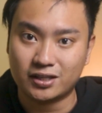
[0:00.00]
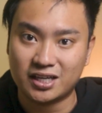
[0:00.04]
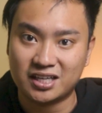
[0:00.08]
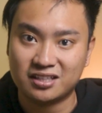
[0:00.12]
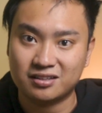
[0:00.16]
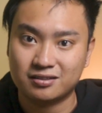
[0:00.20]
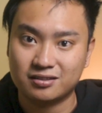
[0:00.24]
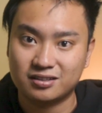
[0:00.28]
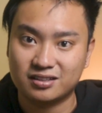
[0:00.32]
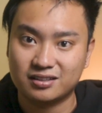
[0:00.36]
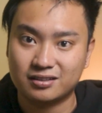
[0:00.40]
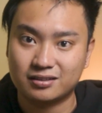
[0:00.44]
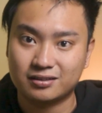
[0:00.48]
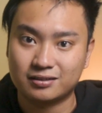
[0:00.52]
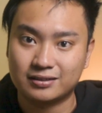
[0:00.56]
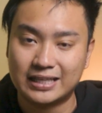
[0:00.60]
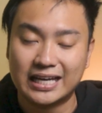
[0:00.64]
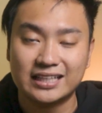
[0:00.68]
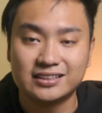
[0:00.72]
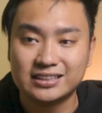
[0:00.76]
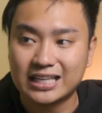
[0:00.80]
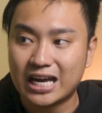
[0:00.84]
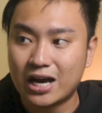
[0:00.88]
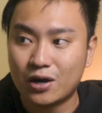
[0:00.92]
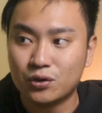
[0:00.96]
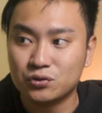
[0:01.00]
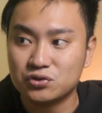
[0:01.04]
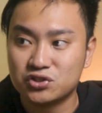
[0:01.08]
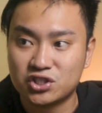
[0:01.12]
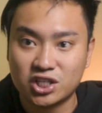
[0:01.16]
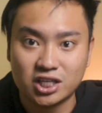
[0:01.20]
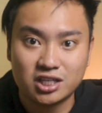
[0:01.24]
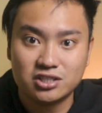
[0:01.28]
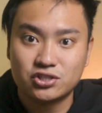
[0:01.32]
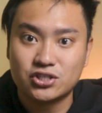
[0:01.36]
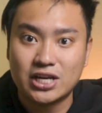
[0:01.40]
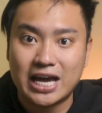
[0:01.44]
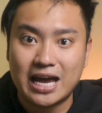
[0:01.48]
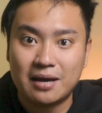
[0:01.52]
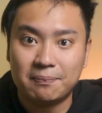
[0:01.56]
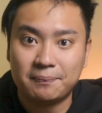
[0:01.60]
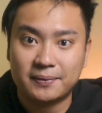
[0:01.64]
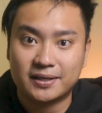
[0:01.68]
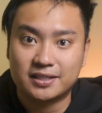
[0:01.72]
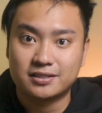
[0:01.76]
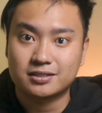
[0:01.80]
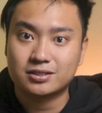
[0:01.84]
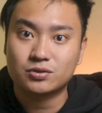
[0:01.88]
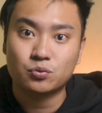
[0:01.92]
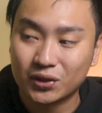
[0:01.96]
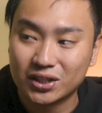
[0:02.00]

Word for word: And that's how change happens.